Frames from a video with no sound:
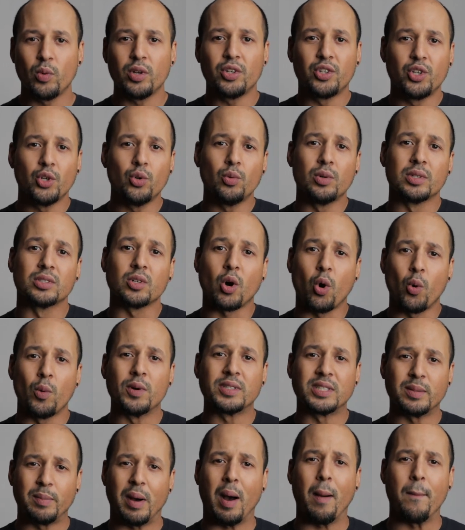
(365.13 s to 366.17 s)
do is always
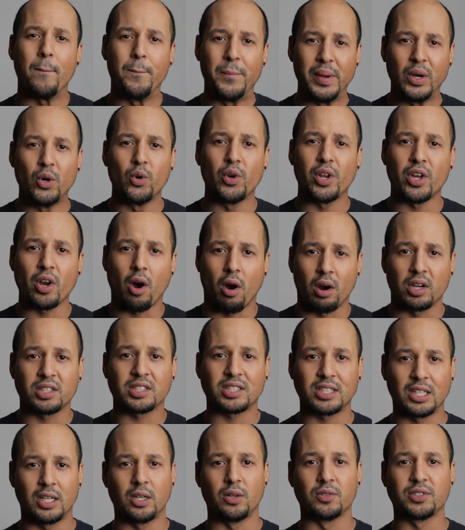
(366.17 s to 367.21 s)
about building
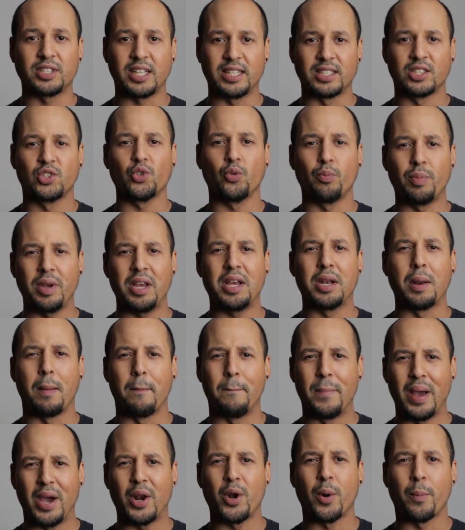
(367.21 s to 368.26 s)
ourselves into being a
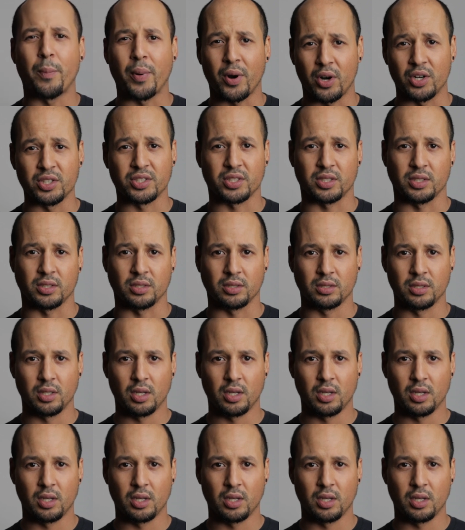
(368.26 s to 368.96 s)
better person.